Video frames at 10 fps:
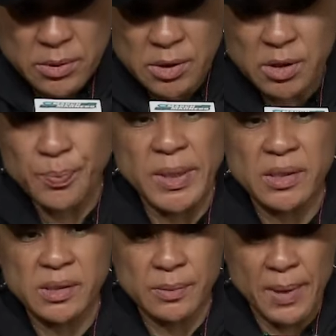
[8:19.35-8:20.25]

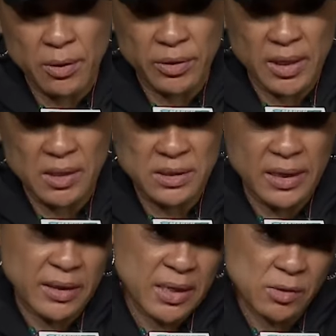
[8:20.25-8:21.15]
speaks about things
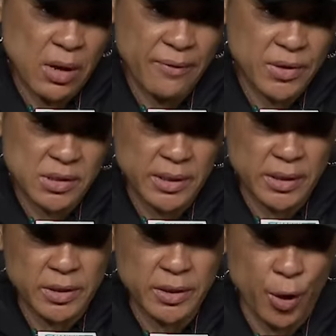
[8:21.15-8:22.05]
like that. So
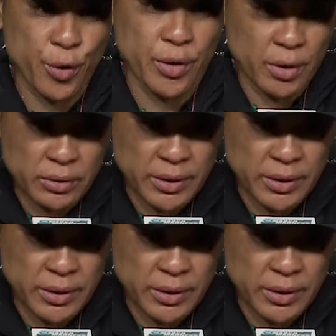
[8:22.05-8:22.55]
obviously it hurt her.